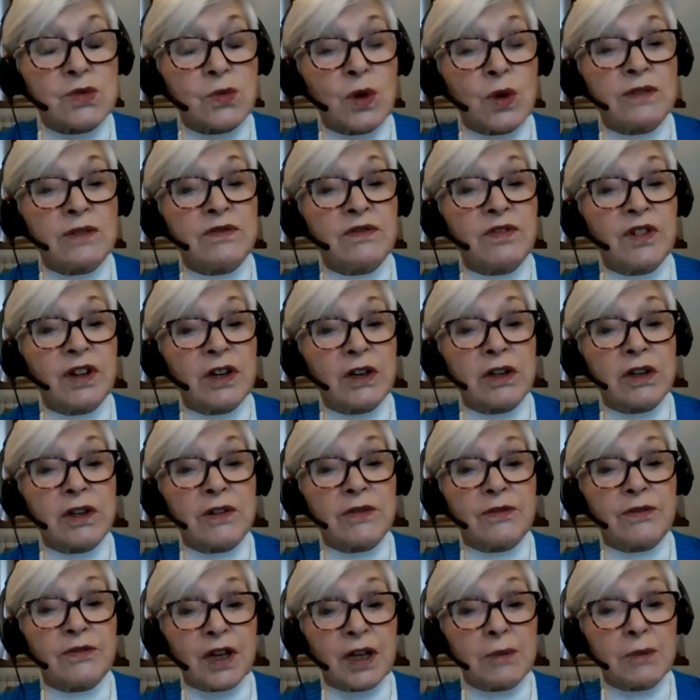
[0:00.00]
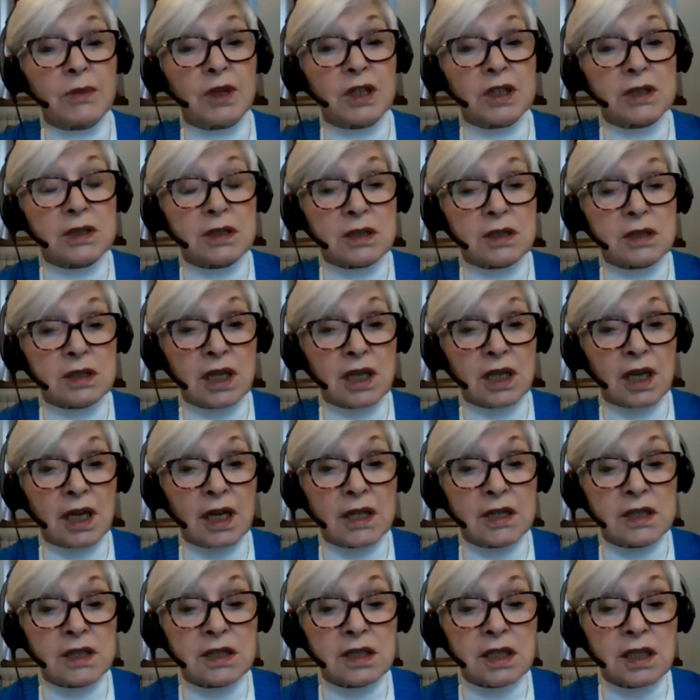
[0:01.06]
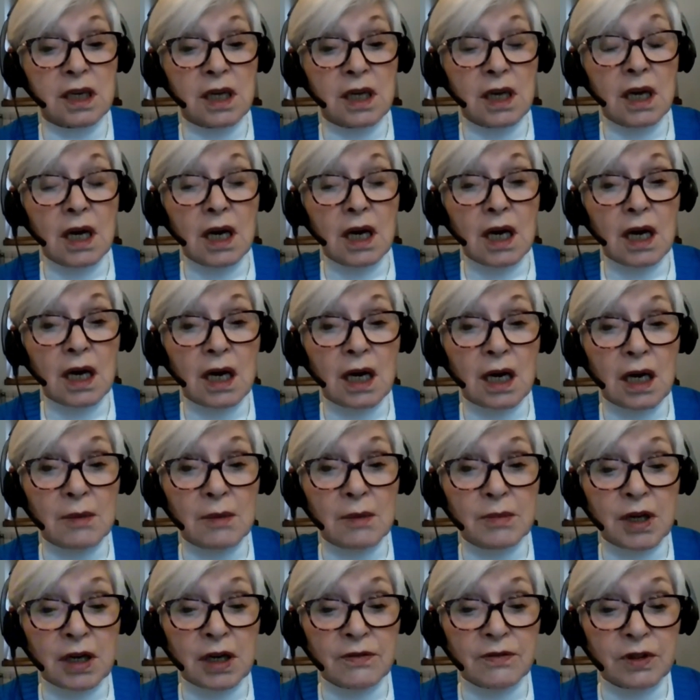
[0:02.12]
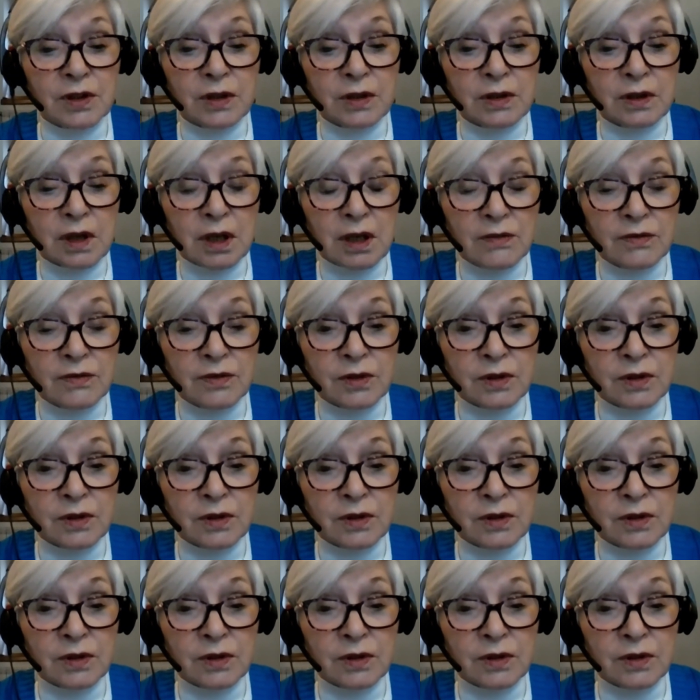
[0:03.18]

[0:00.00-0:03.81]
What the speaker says: was one very famous case of a